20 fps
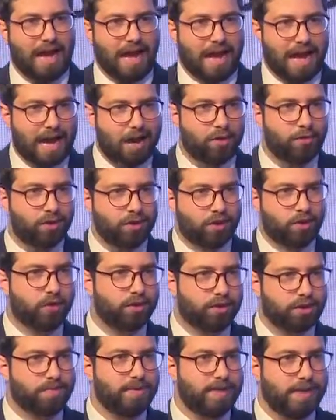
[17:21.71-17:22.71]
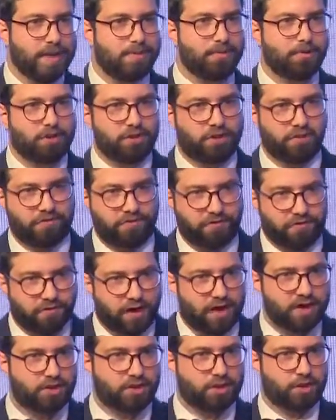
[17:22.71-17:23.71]
How are you going to be able to
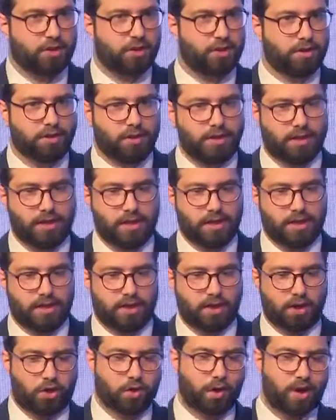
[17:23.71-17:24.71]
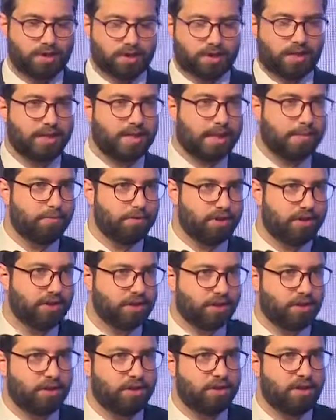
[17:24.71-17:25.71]
foster
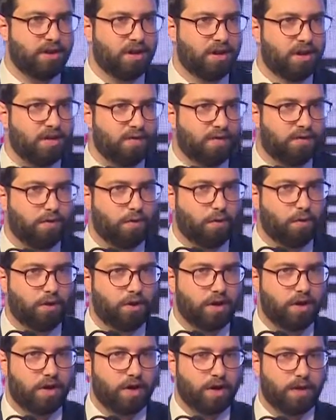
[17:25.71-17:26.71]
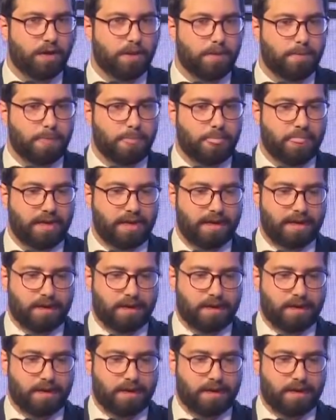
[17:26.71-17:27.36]
cross-collaboration to